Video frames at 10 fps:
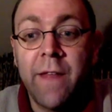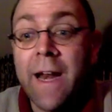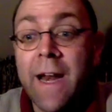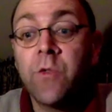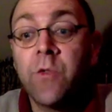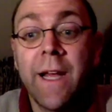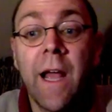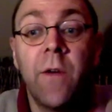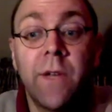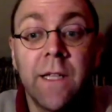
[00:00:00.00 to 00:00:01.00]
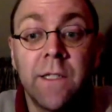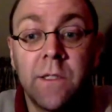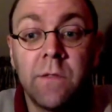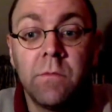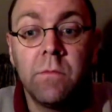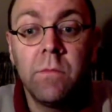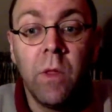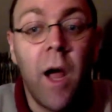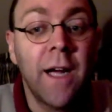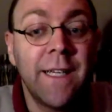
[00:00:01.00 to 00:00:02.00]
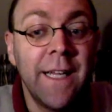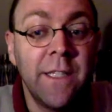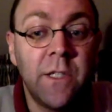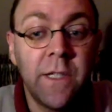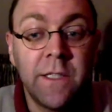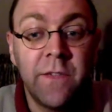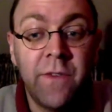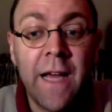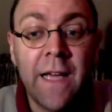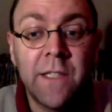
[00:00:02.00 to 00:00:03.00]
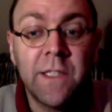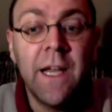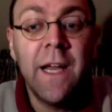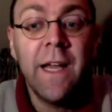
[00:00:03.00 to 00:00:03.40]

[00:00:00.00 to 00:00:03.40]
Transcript: that Android account gets locked into the device,